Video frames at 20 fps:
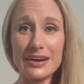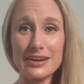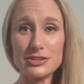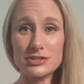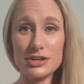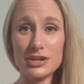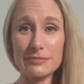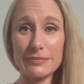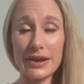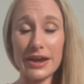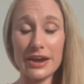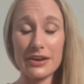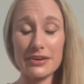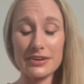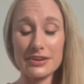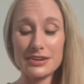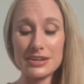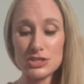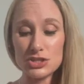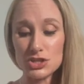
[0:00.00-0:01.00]
I turned my air
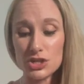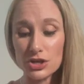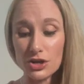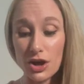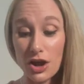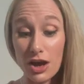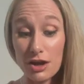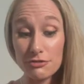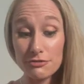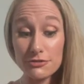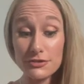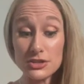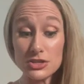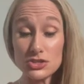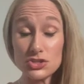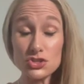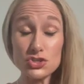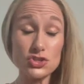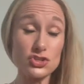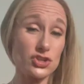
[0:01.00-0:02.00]
conditioning off,
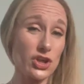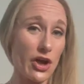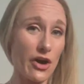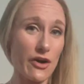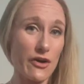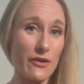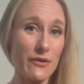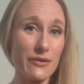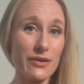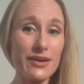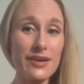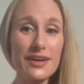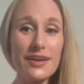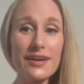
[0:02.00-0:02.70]
so